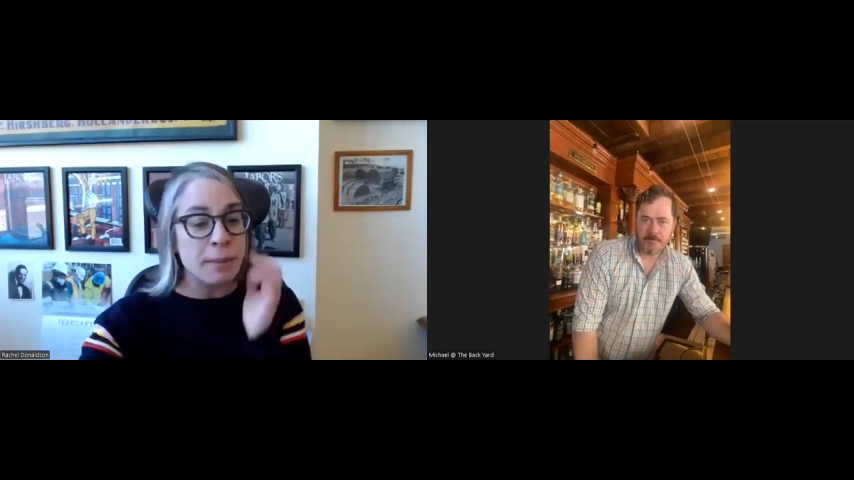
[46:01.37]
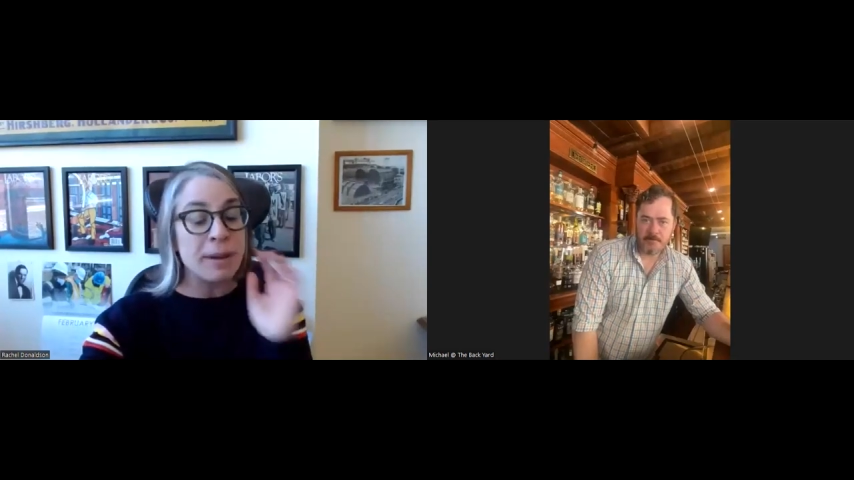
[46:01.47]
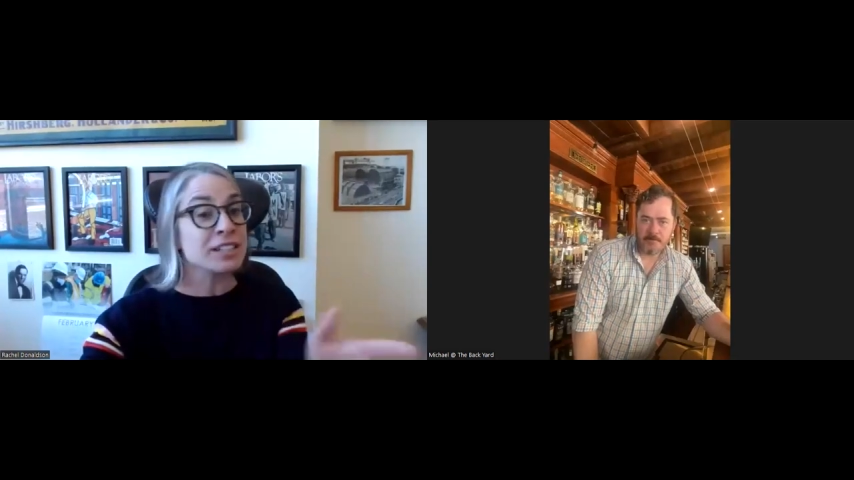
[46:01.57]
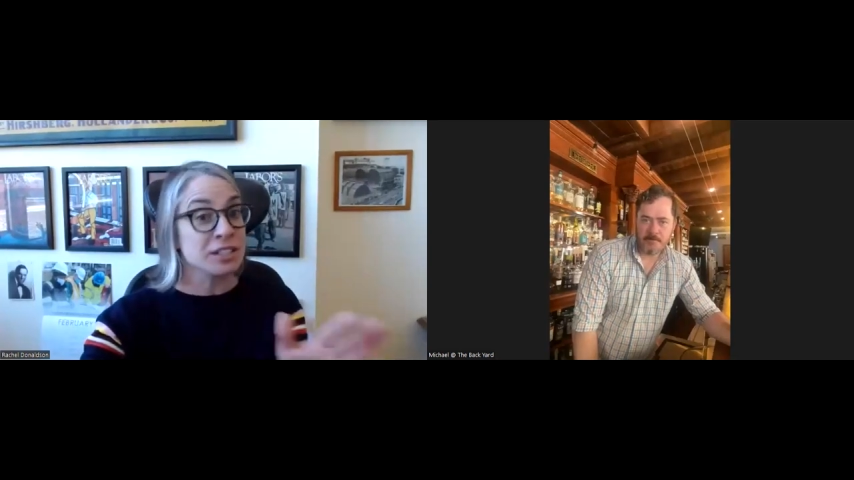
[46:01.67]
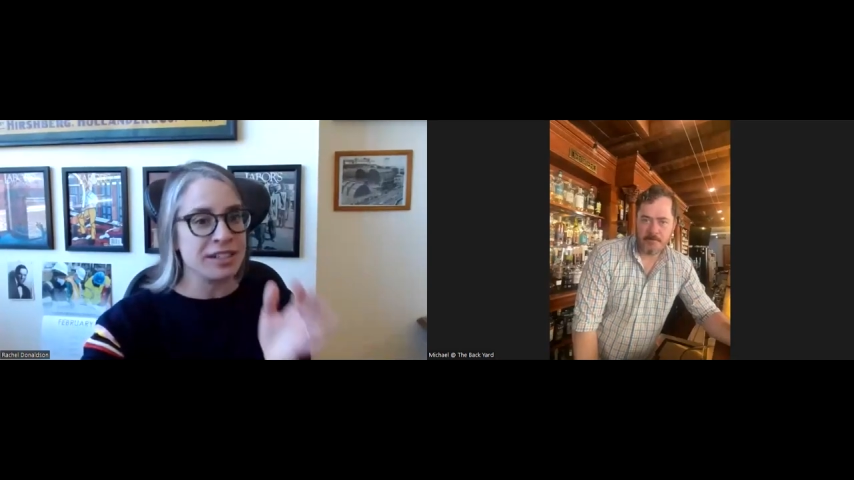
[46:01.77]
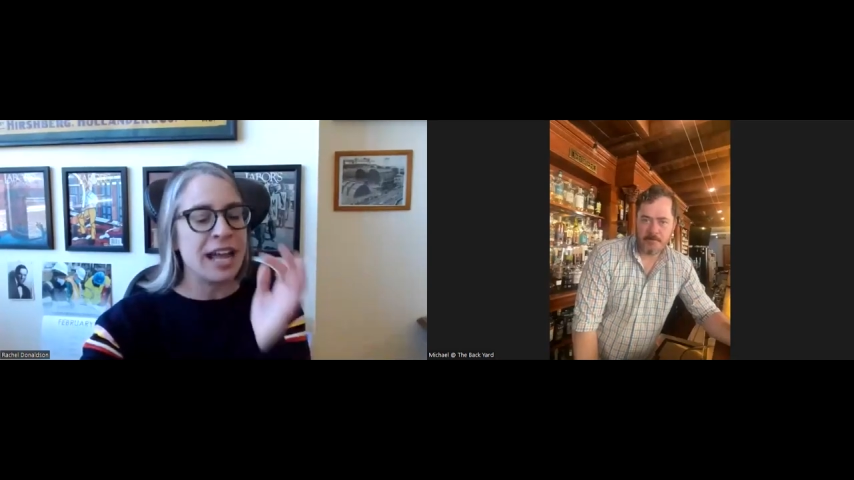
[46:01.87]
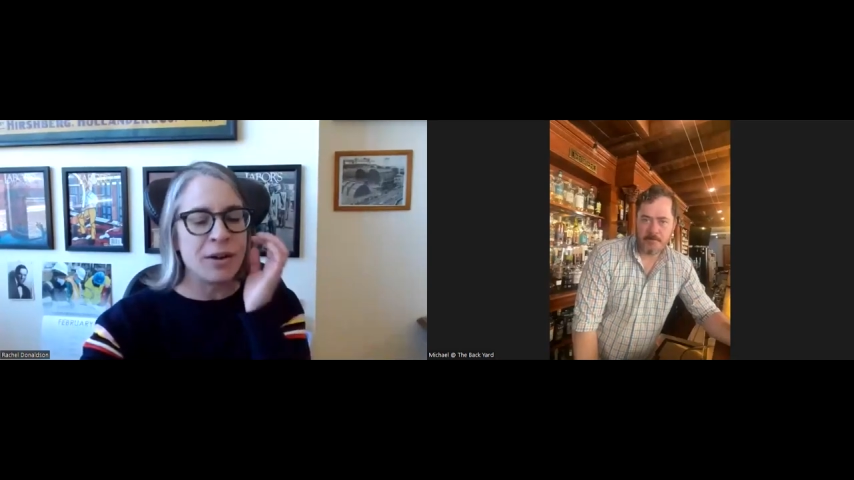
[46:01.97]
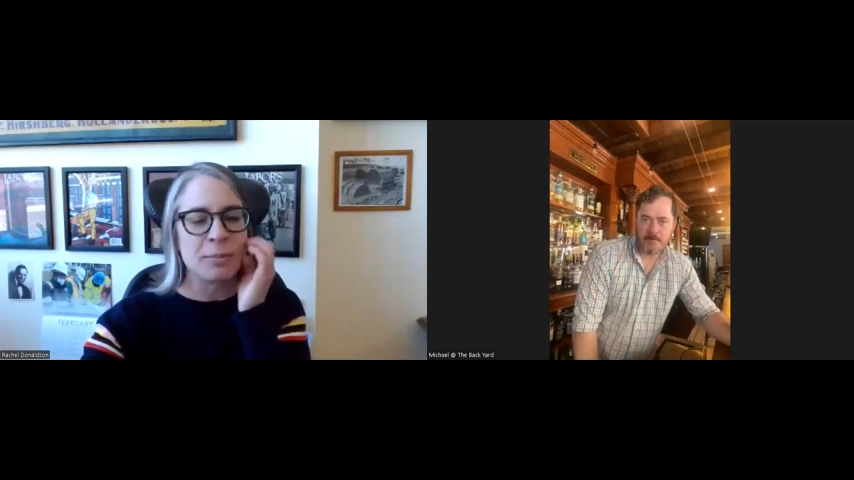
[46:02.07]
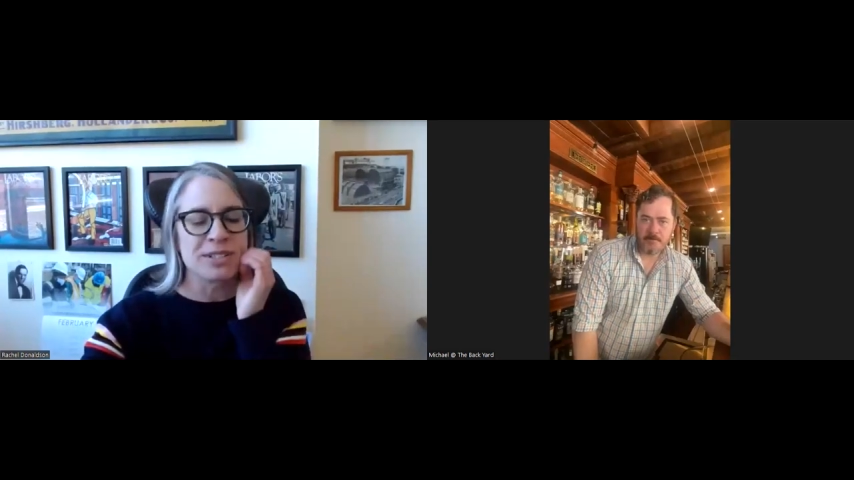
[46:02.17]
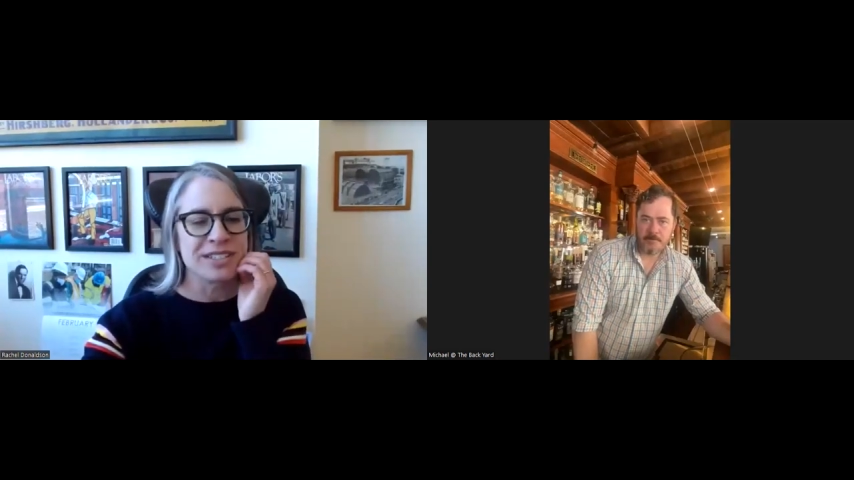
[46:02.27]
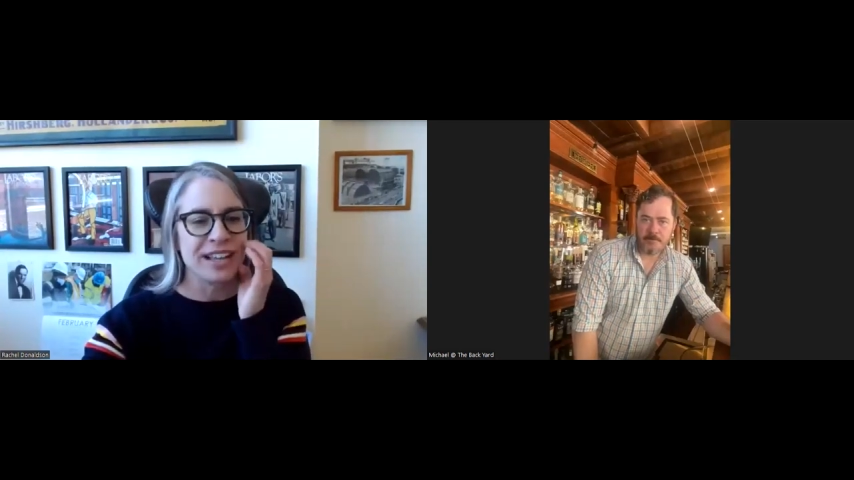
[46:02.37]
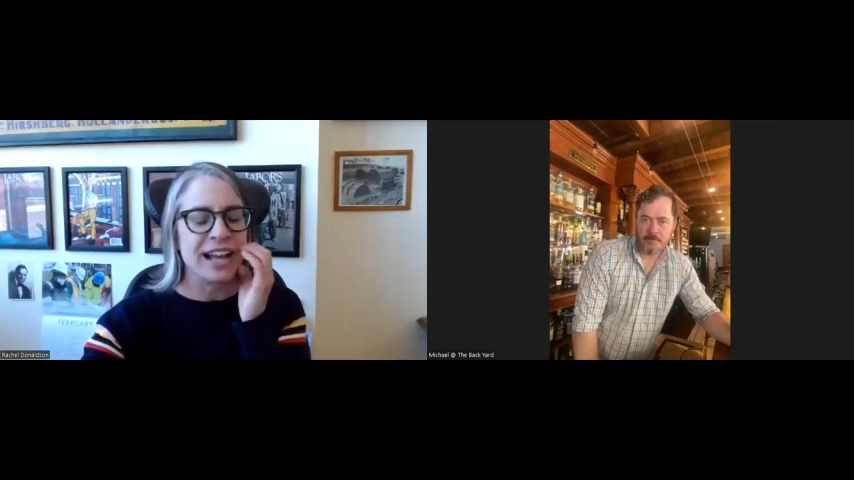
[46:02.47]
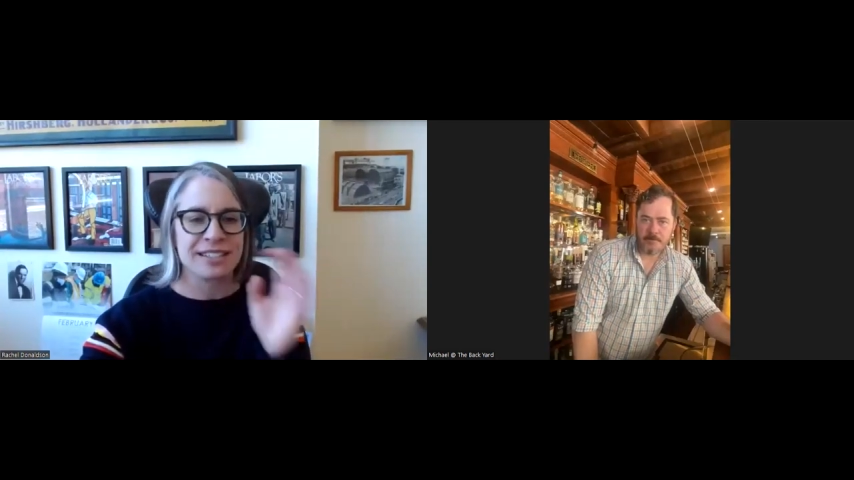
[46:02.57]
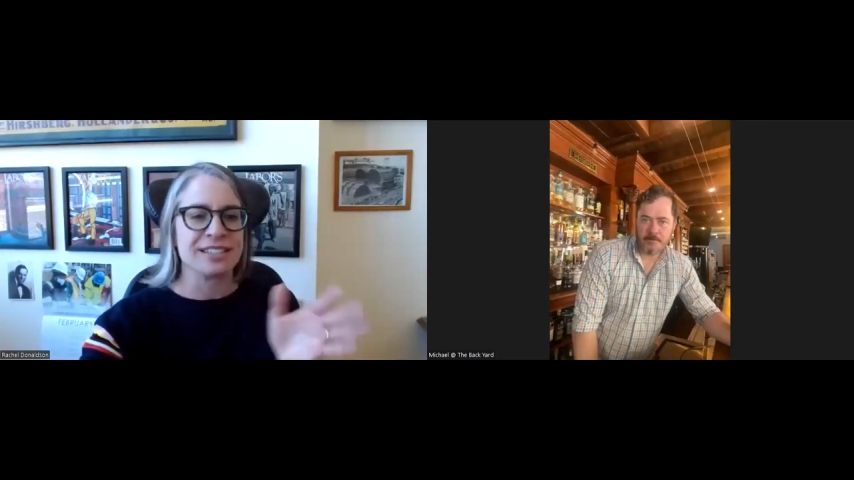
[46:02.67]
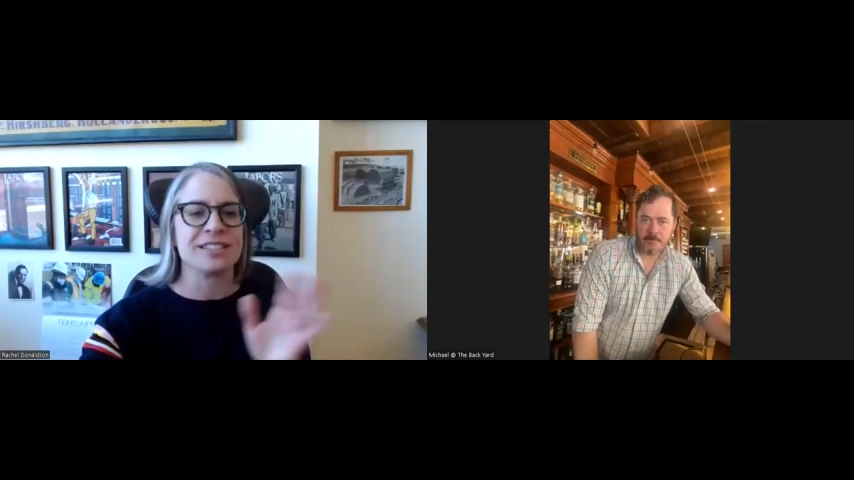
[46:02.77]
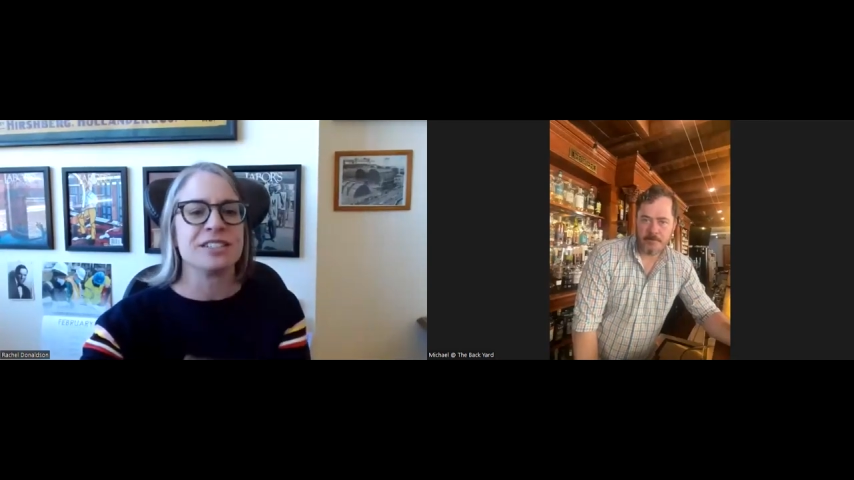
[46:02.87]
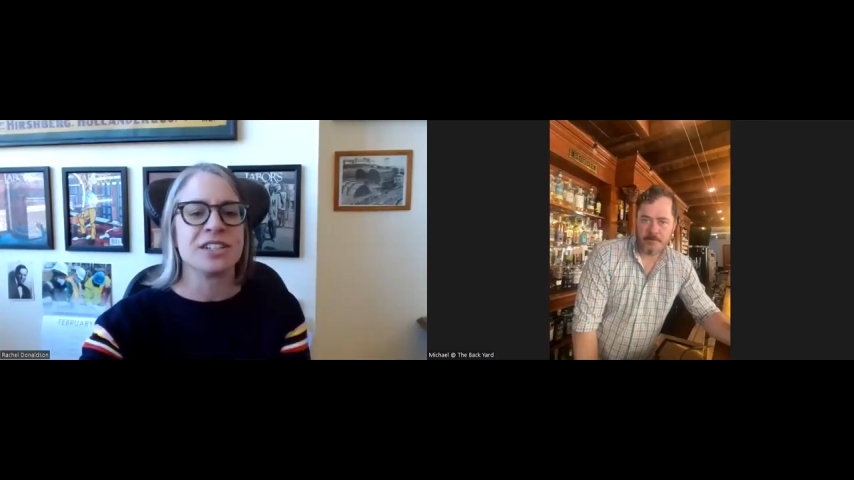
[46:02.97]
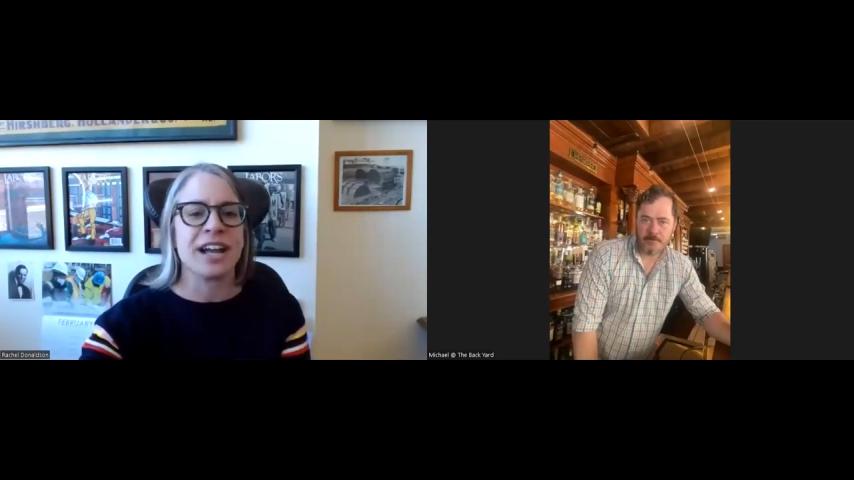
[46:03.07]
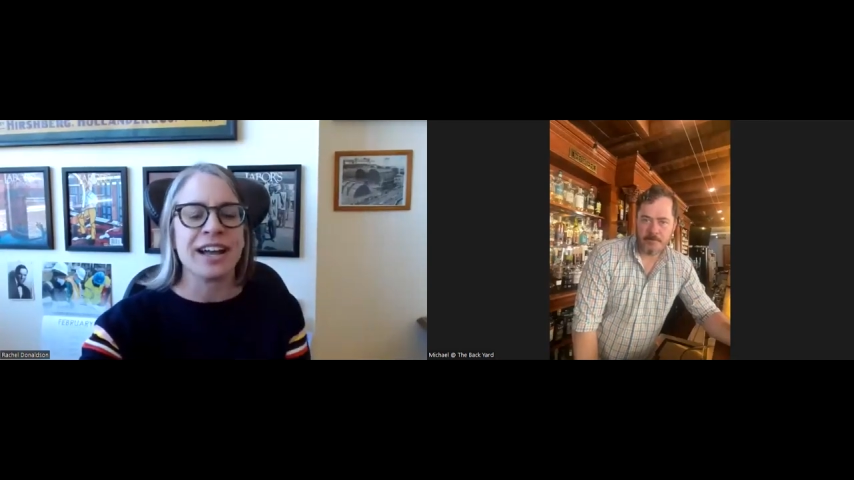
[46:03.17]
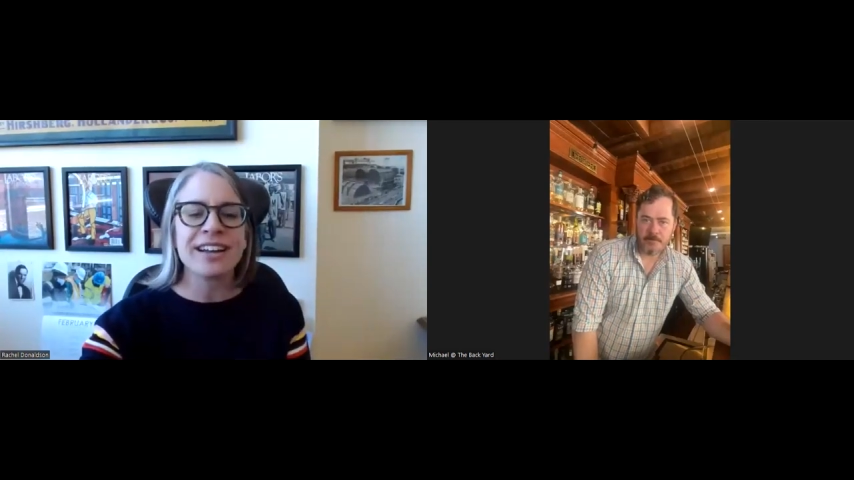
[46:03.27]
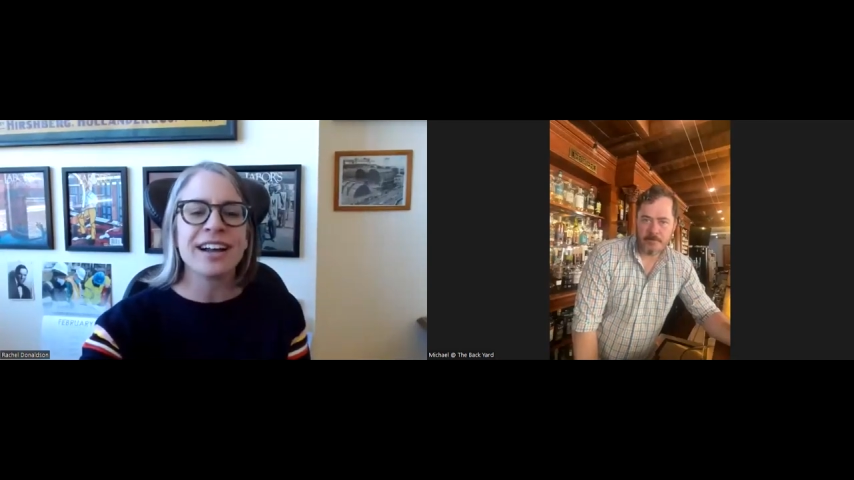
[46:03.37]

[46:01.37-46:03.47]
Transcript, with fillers: I'm actually now able to access the chat.